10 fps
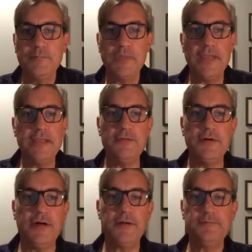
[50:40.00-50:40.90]
Thank you
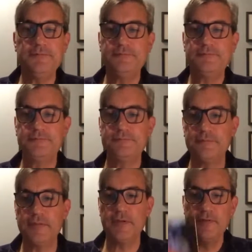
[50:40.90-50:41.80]
all.
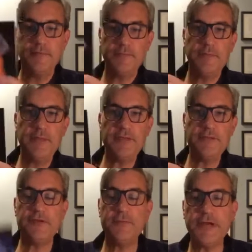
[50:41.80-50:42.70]
Thank you
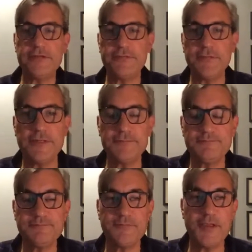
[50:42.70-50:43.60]
so much for
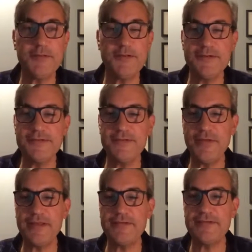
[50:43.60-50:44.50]
coming to this
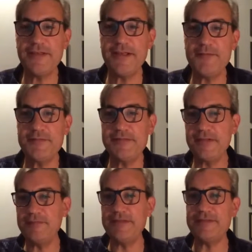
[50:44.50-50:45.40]
event. Um, it's
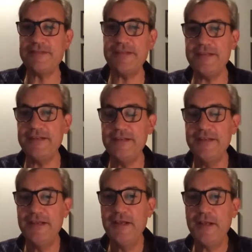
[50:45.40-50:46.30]
lovely to see
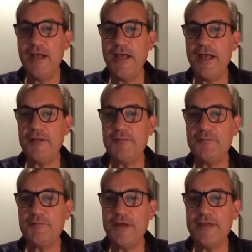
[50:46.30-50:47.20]
uh,
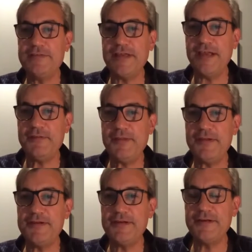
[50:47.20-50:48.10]
friends out
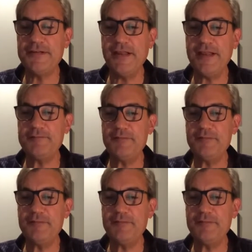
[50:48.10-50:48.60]
there online.